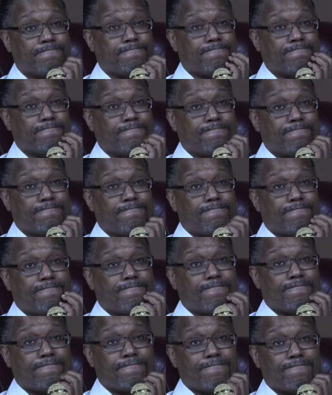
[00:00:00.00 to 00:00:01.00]

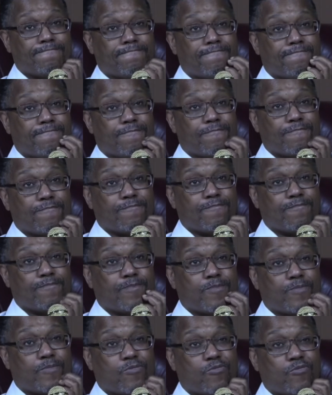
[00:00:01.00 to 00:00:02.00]

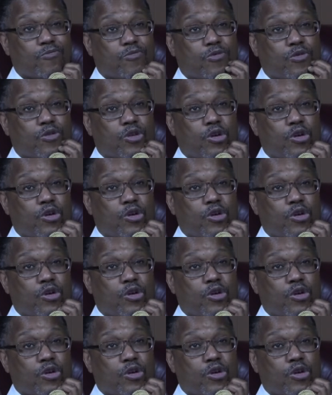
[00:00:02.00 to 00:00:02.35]
(silence)